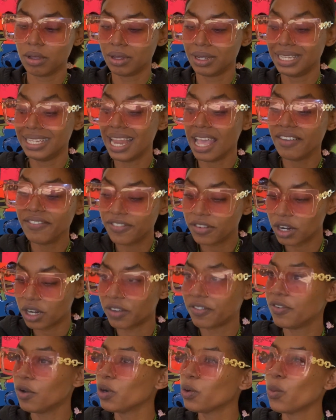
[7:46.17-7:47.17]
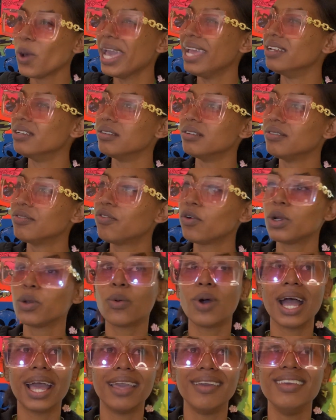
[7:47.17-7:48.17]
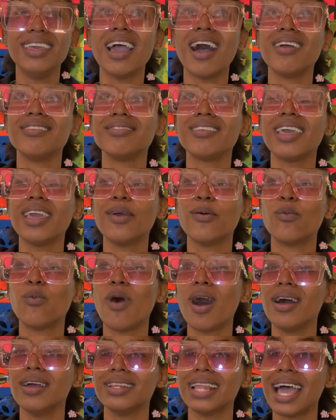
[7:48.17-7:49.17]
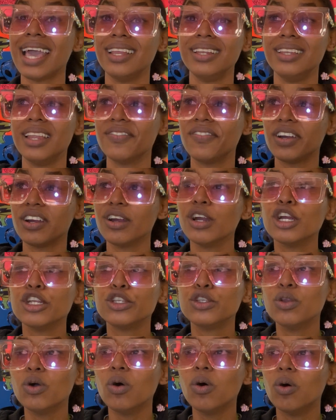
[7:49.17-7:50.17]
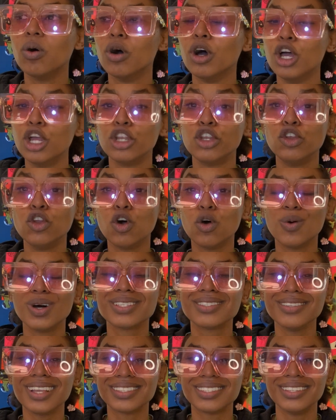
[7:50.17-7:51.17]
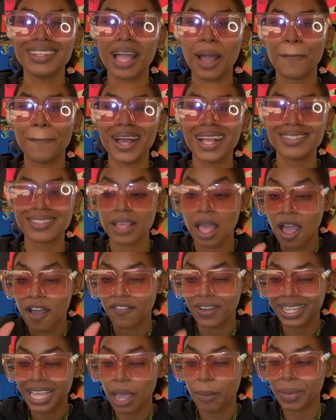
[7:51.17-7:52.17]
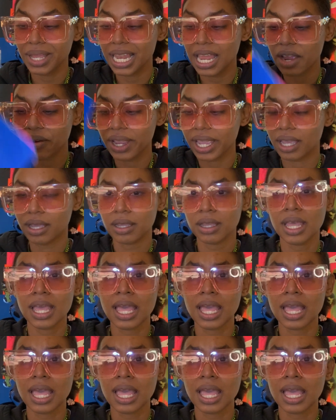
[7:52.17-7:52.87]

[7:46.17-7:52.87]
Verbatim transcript: Never. For when? For why? On day one, I never heard no. No was not in that man's vocabulary.